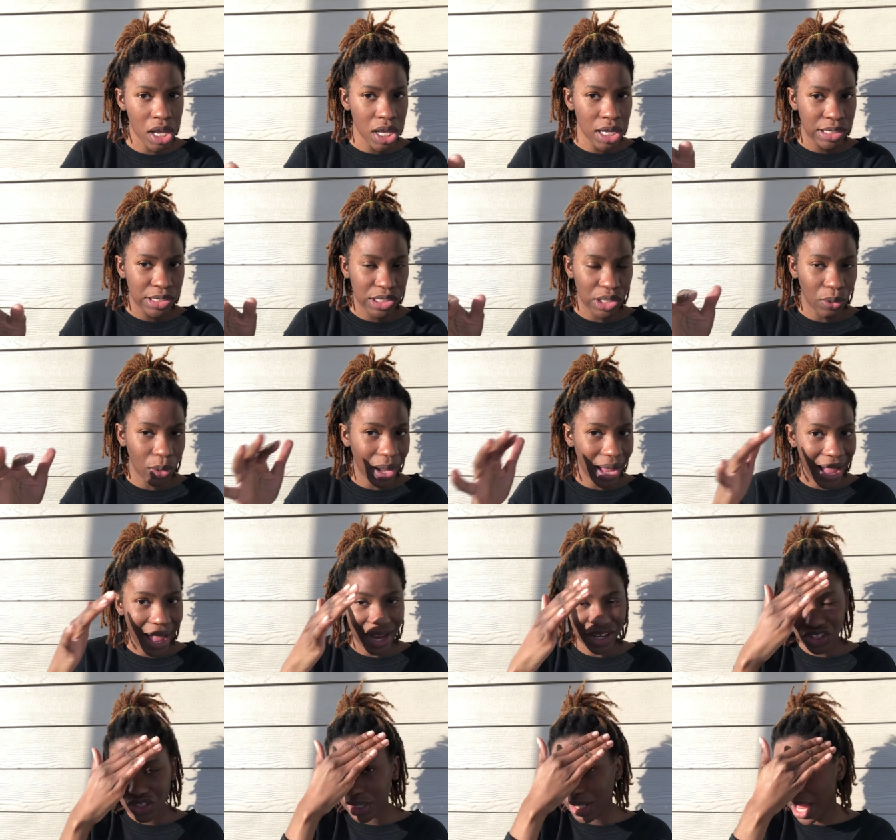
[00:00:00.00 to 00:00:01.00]
So I
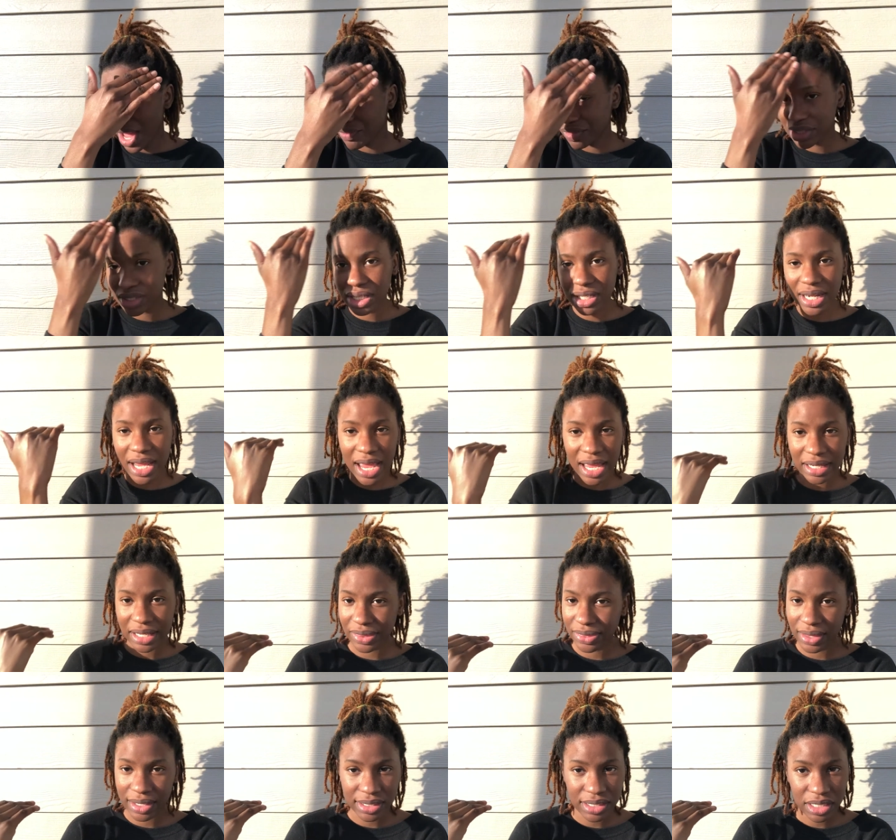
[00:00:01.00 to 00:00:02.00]
actually haven't done
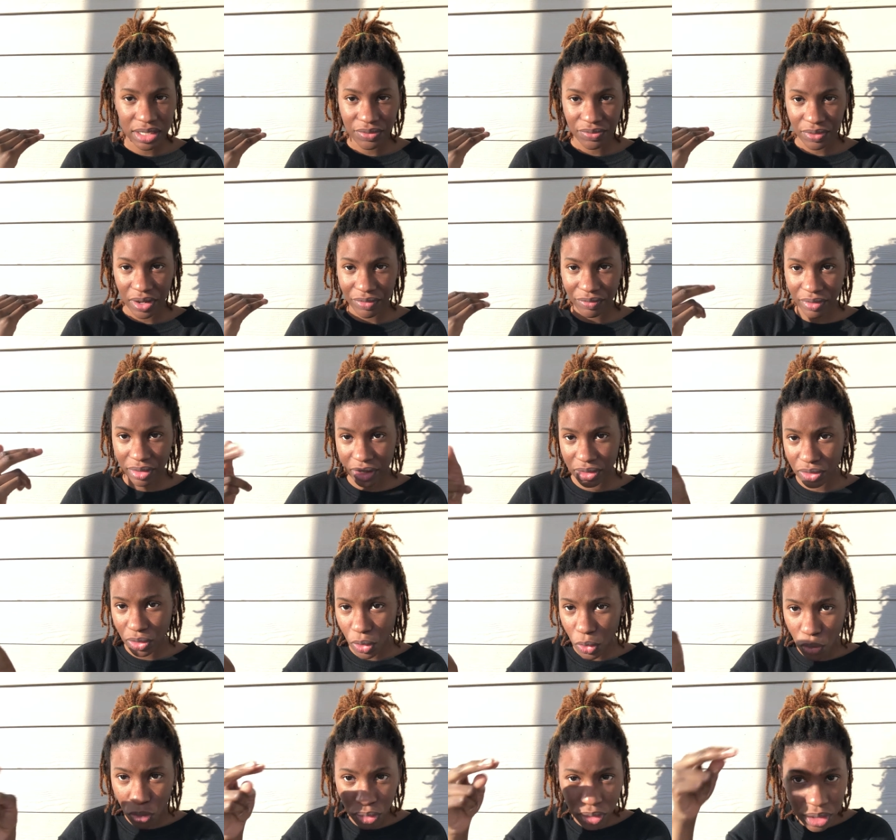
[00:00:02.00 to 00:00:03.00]
anything to the front really. The
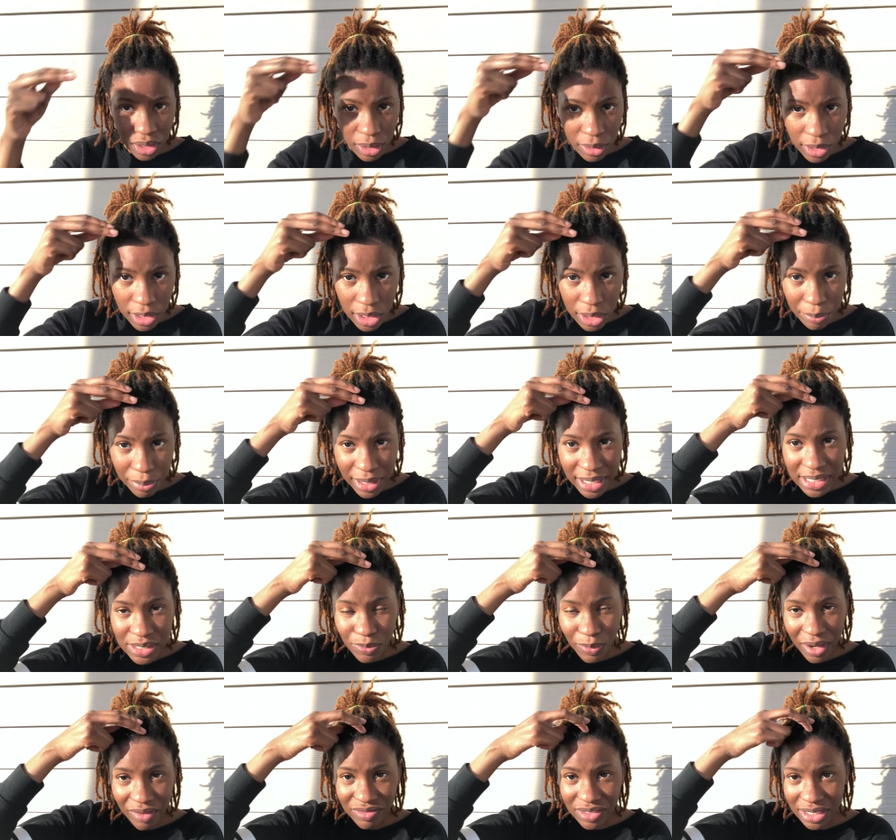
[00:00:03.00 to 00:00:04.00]
only place where
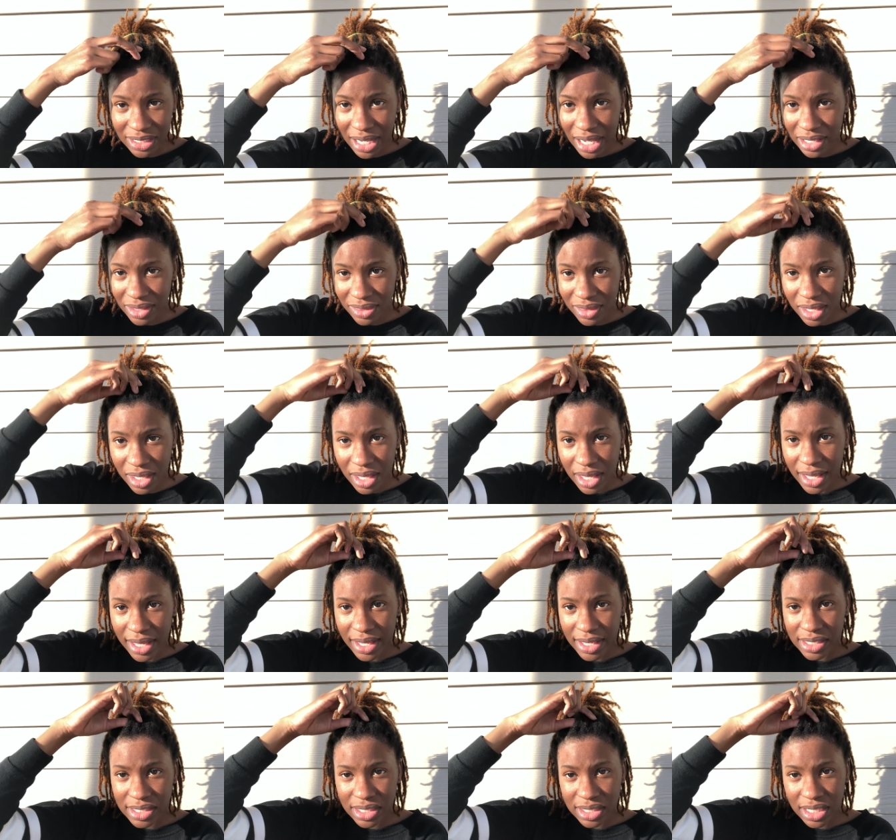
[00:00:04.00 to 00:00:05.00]
I've done anything is
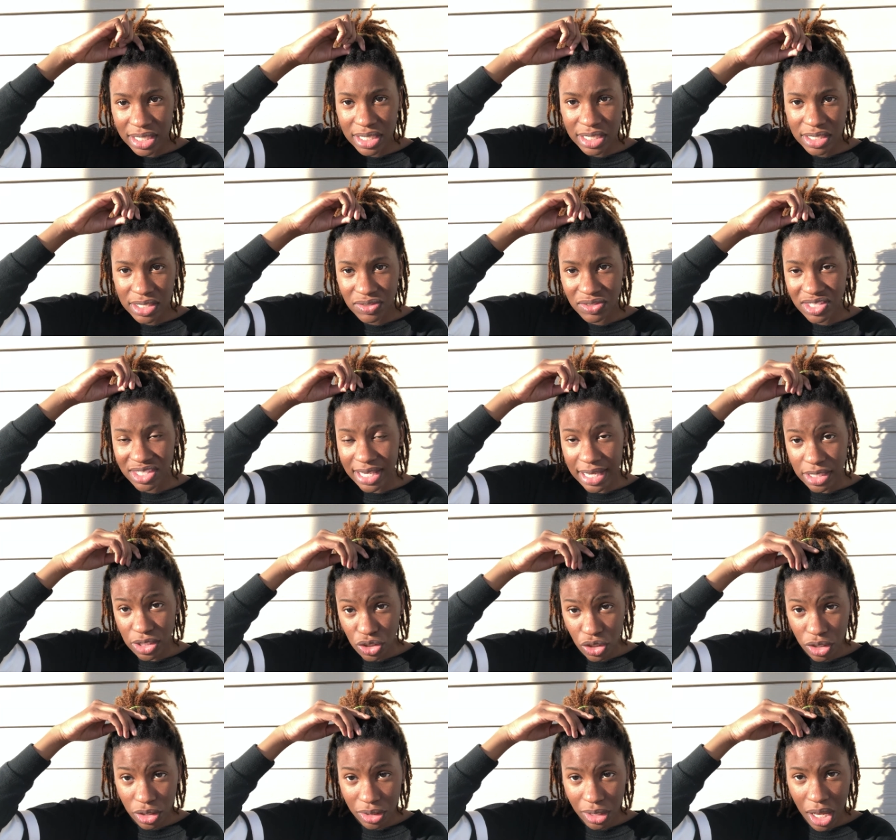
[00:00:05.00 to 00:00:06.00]
these
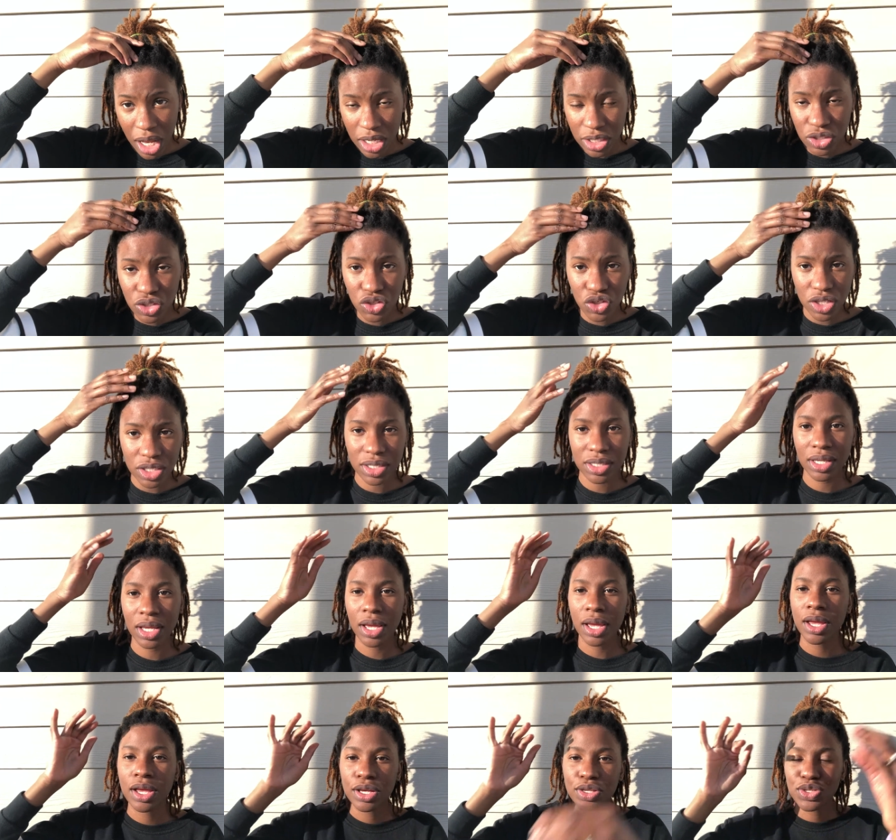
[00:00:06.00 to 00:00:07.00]
center locks, just
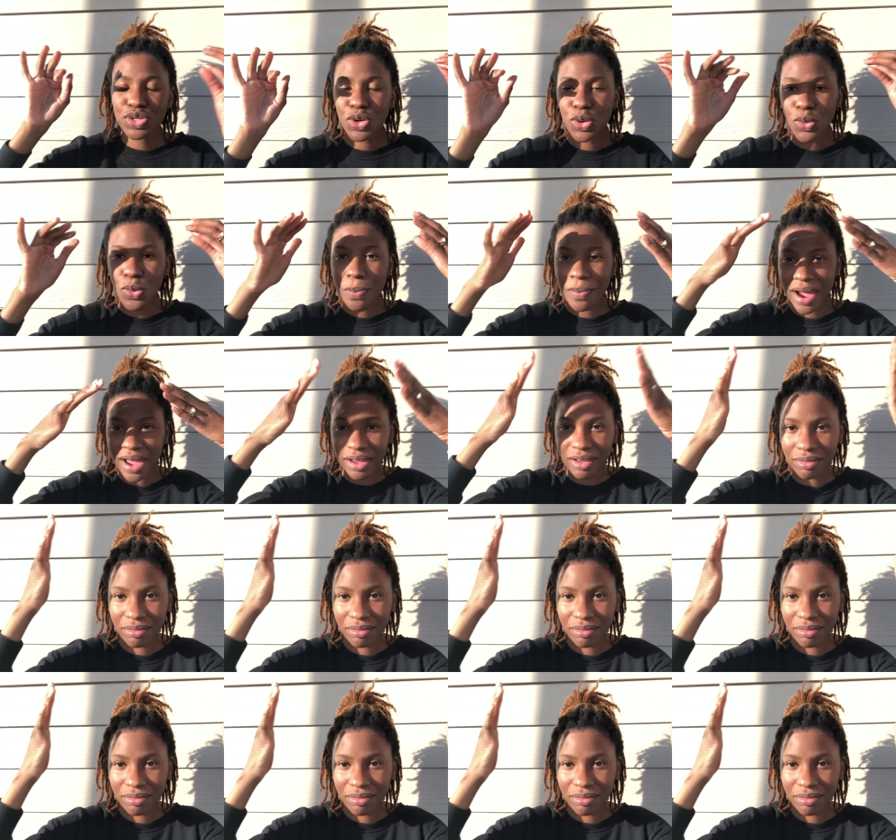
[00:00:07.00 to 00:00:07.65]
so my